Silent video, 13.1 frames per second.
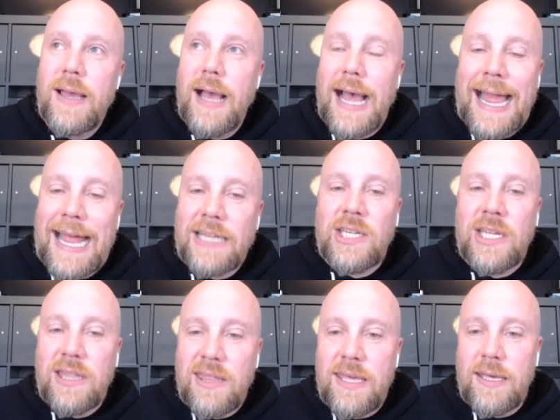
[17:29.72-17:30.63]
I actually
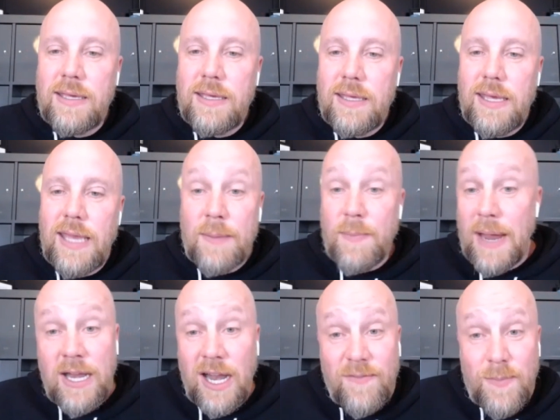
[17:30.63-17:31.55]
think, and it might
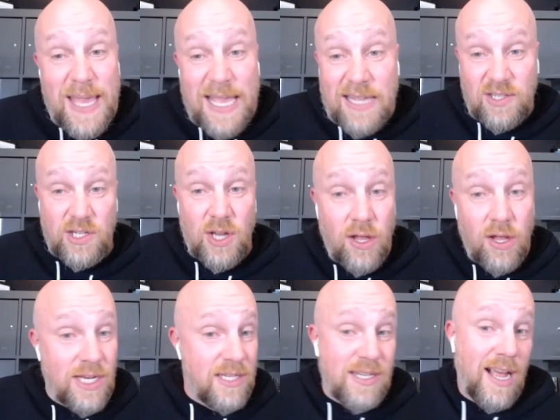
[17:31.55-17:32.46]
not even be
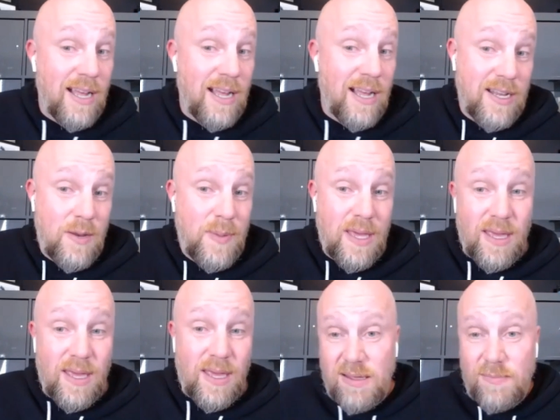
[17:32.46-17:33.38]
eschatology. It's not going to
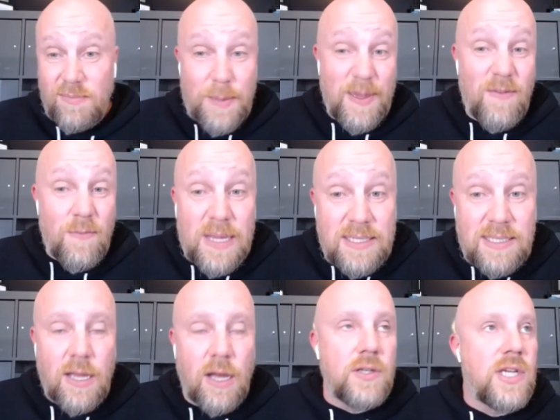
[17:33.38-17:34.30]
be maybe even
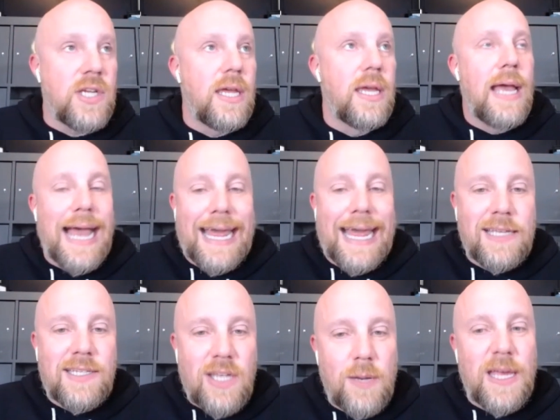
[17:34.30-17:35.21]
missiology. I think it's
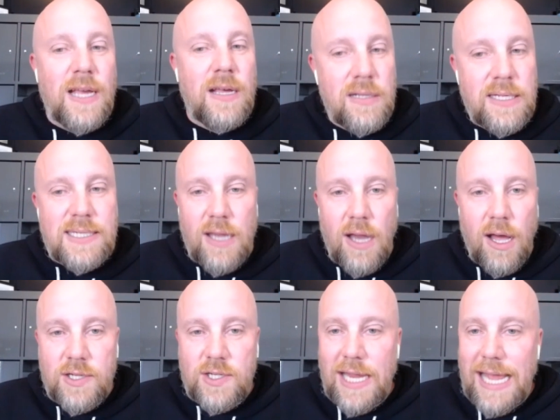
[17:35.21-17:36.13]
going to be
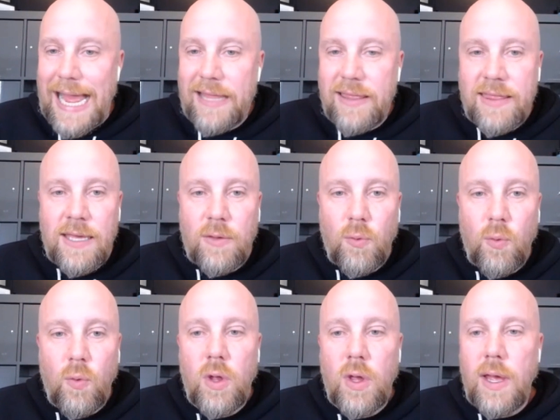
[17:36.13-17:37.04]
ecclesiology. I think
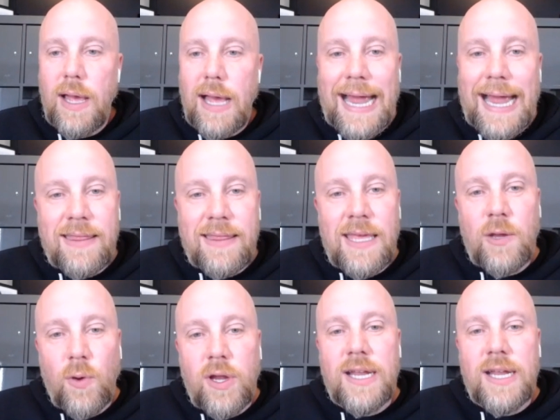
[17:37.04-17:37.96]

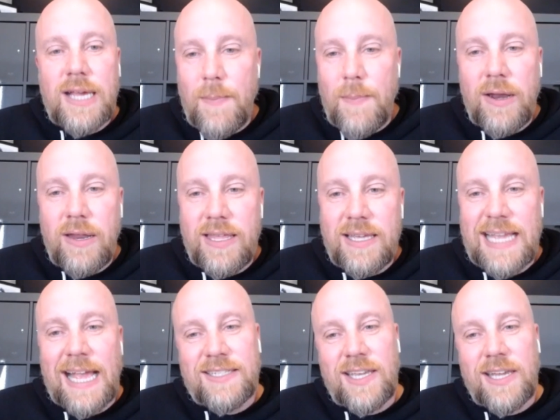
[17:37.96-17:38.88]
we're going to come out of this
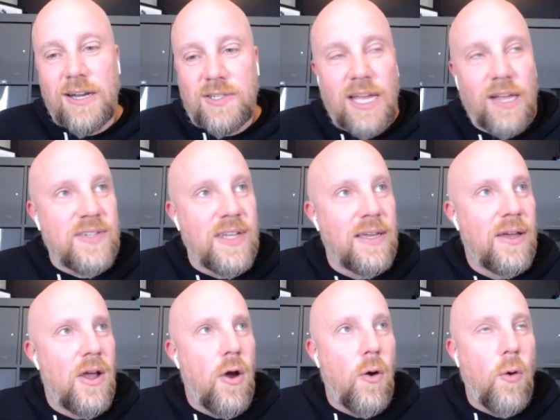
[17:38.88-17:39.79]
asking ourselves,
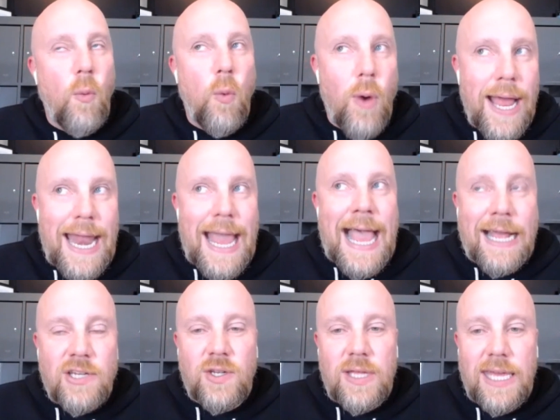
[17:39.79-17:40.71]
what
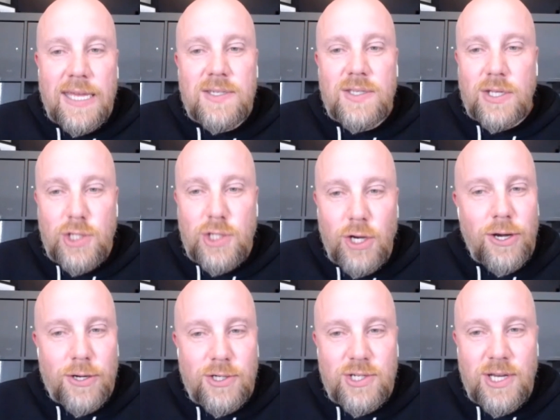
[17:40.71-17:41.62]
actually is the
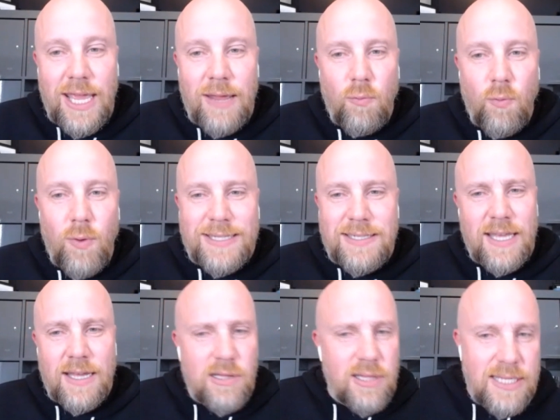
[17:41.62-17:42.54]
church, and what's
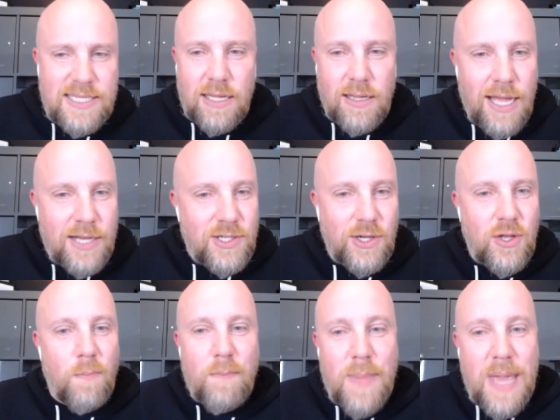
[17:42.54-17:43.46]
the
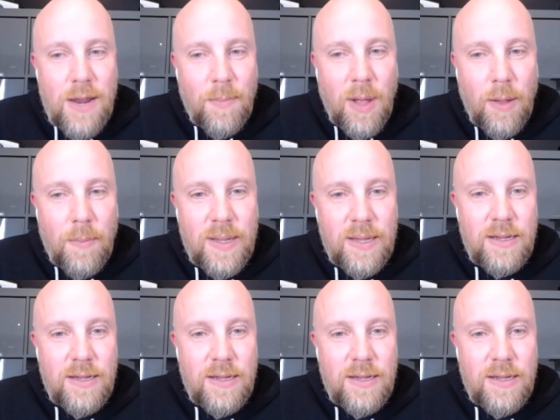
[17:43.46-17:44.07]
ecclesiological minimum